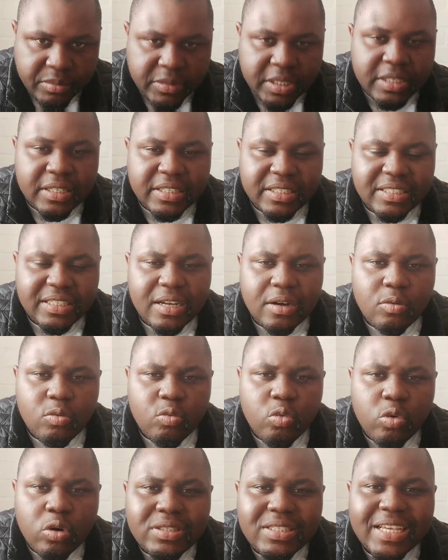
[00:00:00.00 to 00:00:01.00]
Now, what
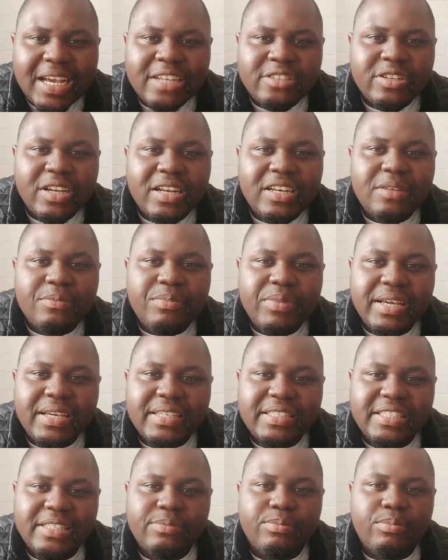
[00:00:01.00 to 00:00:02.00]
actually make the
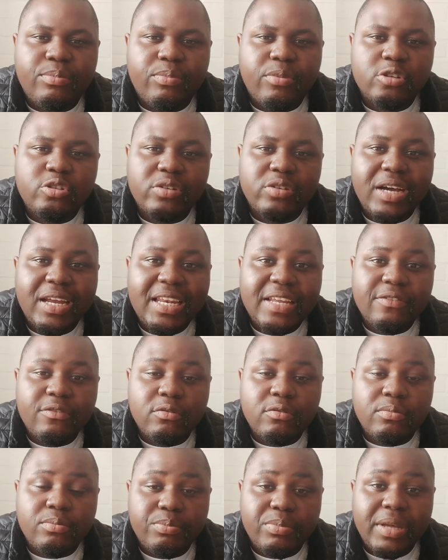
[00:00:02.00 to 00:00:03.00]
blood sugar level
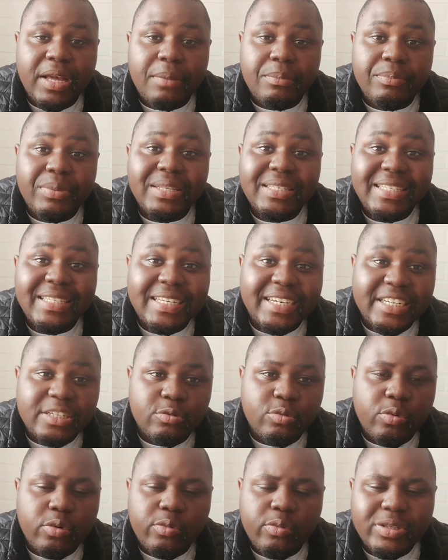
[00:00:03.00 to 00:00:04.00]
being increased?
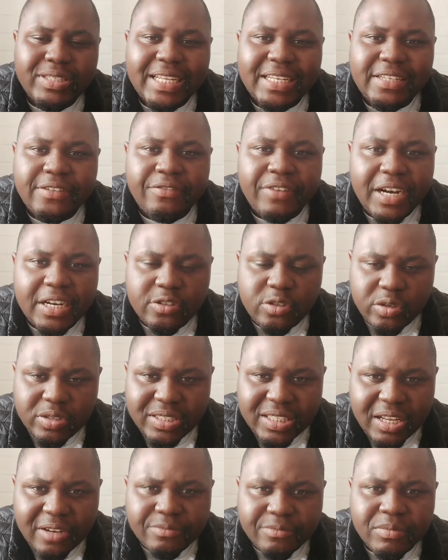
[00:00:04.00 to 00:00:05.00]
What are the factors?
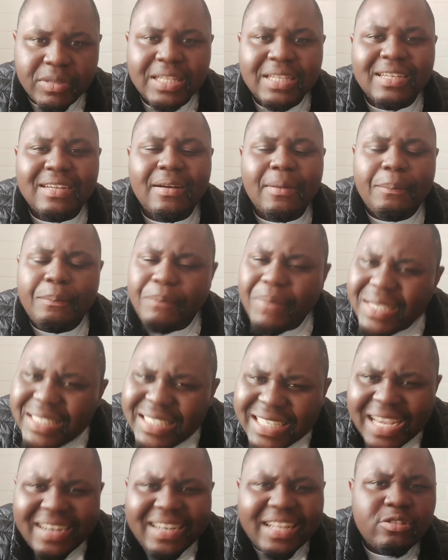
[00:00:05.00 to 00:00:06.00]
Now, basically,
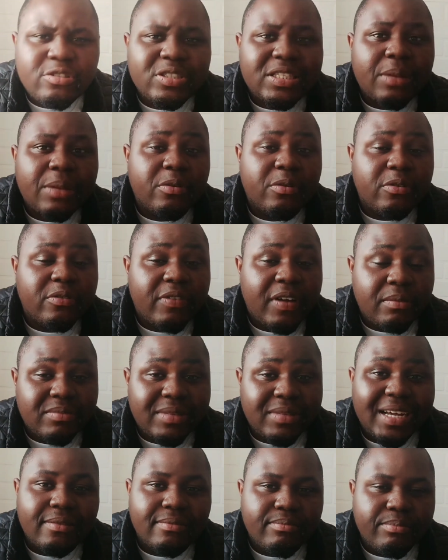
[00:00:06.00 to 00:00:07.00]
there are
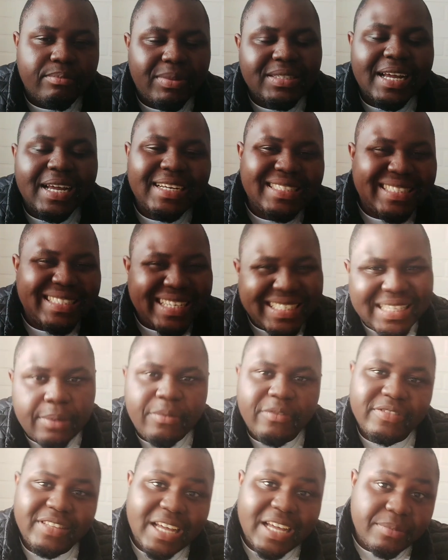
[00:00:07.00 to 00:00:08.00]
basically three types of
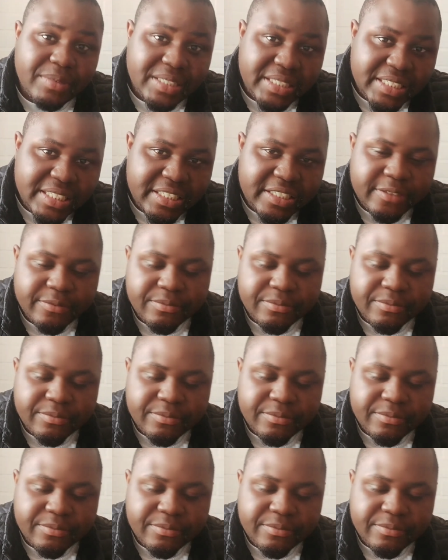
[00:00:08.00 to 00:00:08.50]
diabetes.